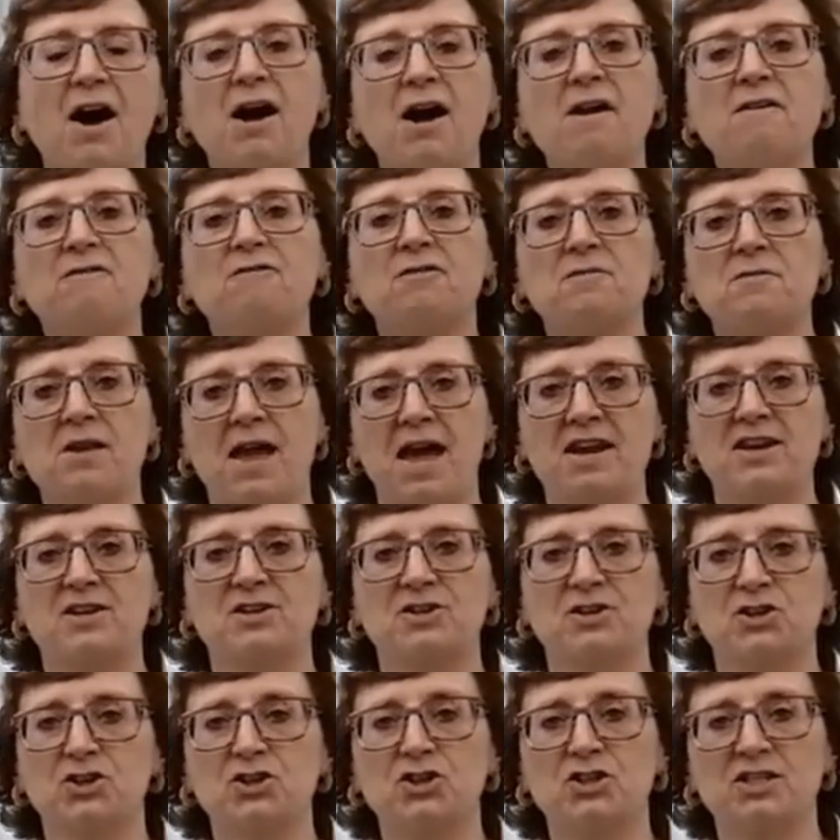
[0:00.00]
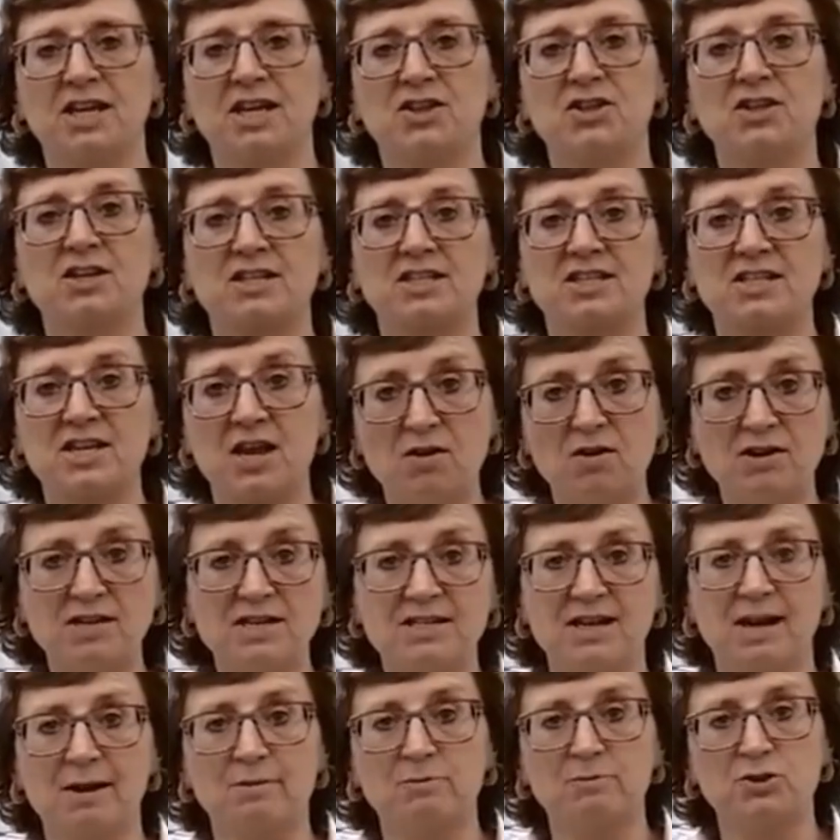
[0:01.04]
Live from Canada. She said that's the only
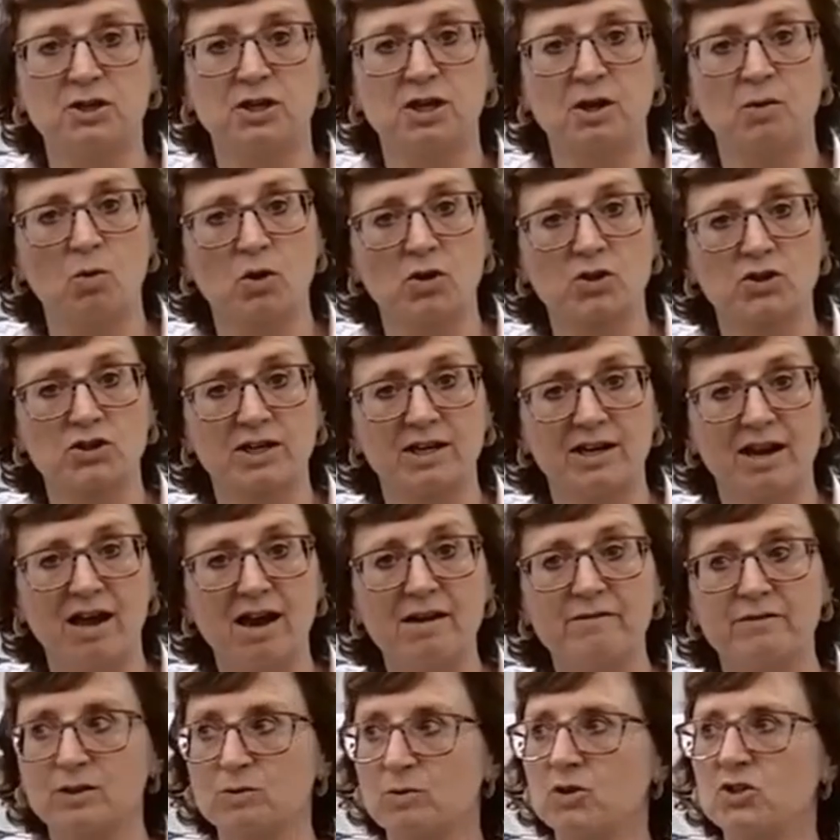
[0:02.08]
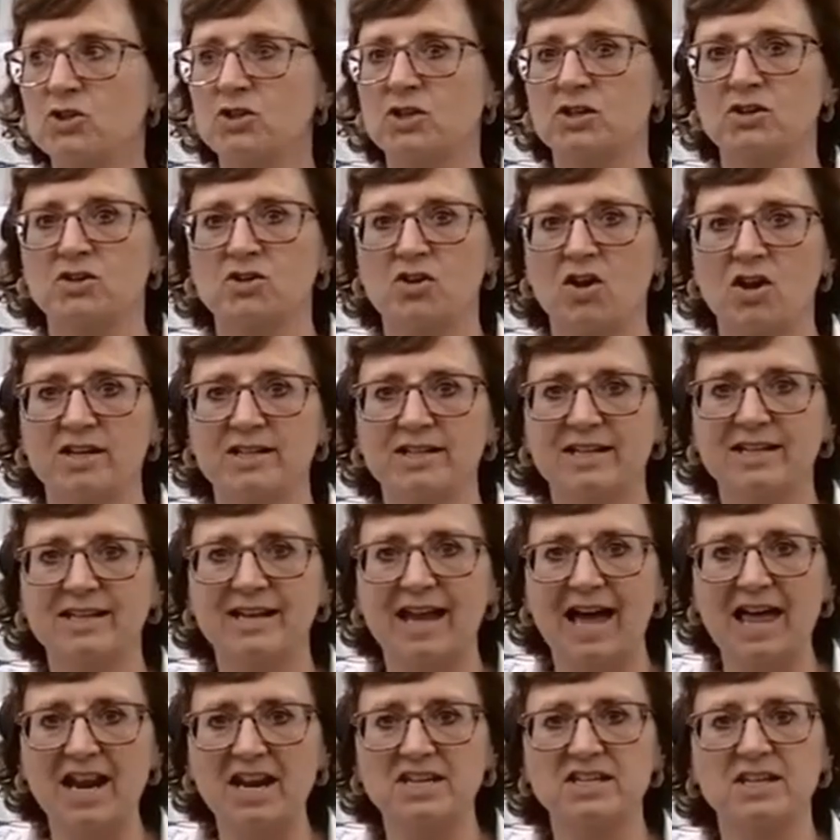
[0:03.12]
time she can watch it live is when she's on holiday
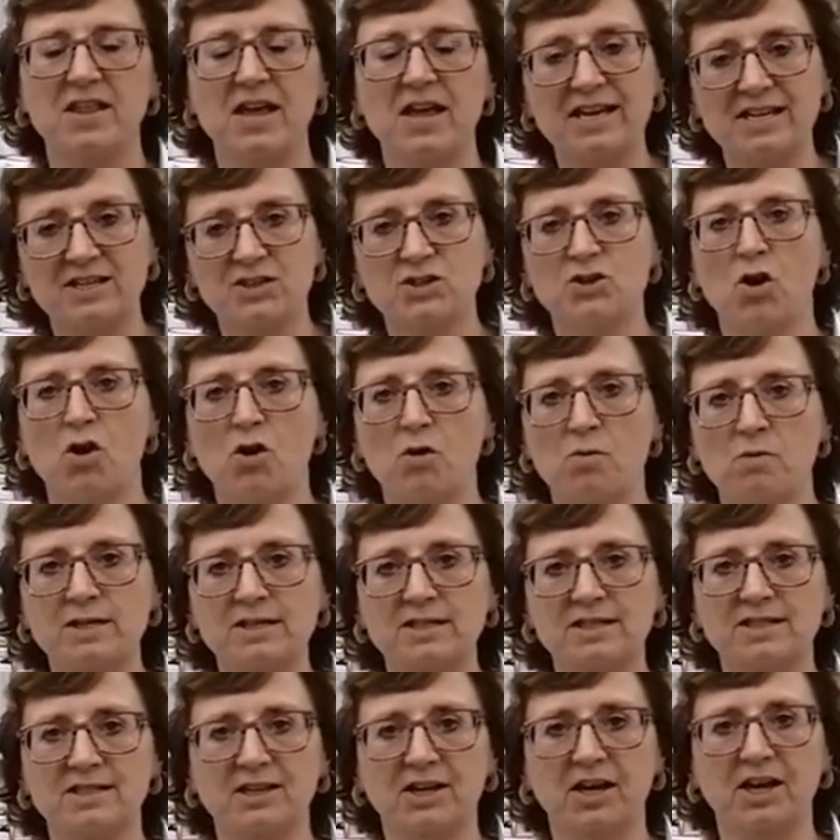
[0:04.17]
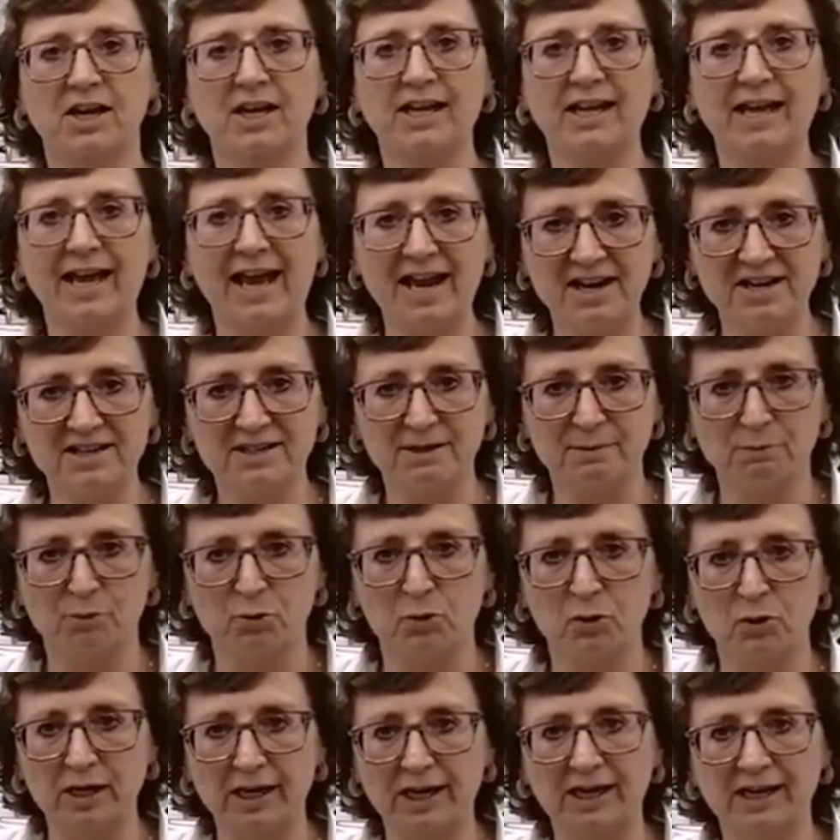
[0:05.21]
in Canada. That is not a reason to go to Canada,
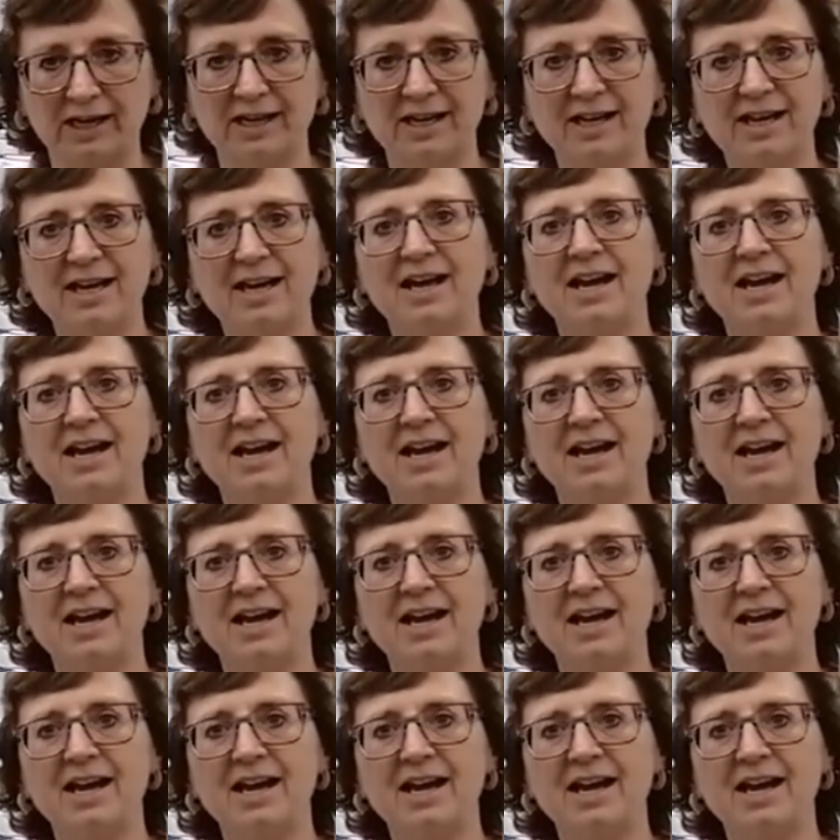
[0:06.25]
Pauline.